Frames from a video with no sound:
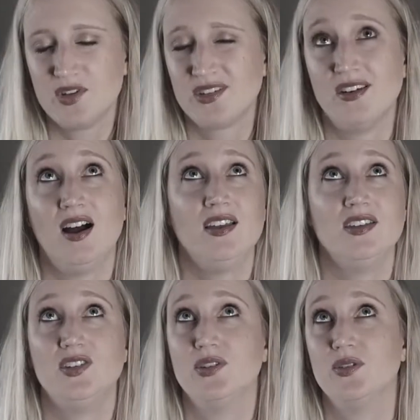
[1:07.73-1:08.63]
just not
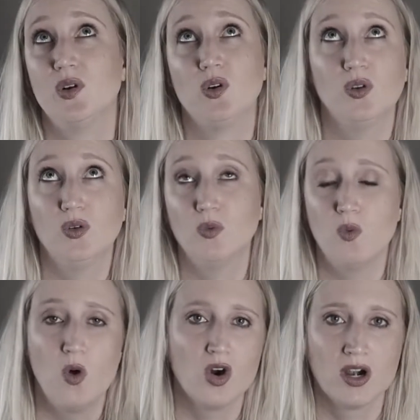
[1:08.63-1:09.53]
into the whole
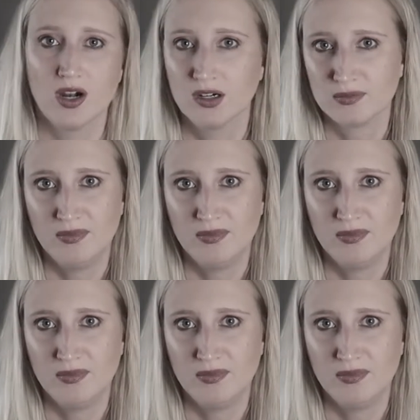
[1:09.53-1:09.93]
war